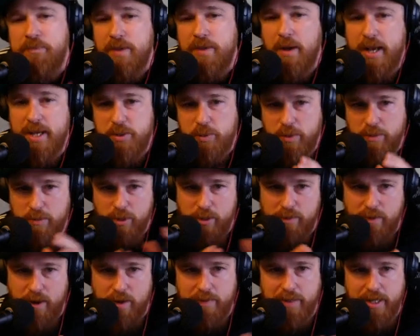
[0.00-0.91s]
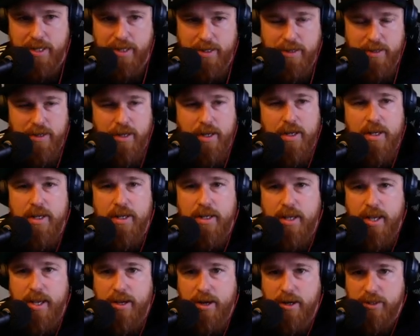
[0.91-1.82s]
as we move over here,
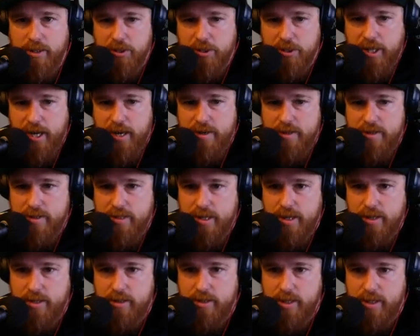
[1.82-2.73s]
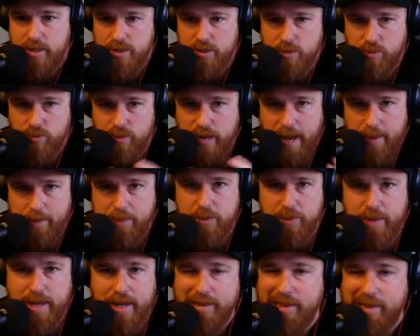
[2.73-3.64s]
King Arthur's Carousel is wrapped
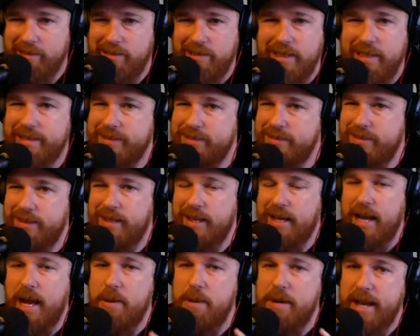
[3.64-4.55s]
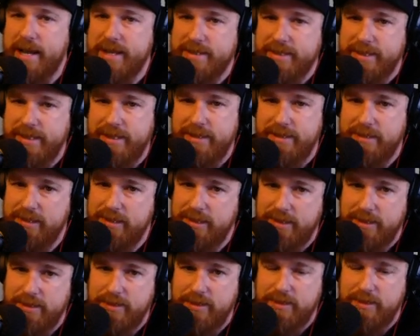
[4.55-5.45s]
around. Now I'm going to ask you guys
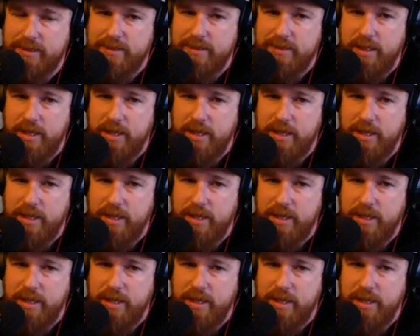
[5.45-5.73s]
this.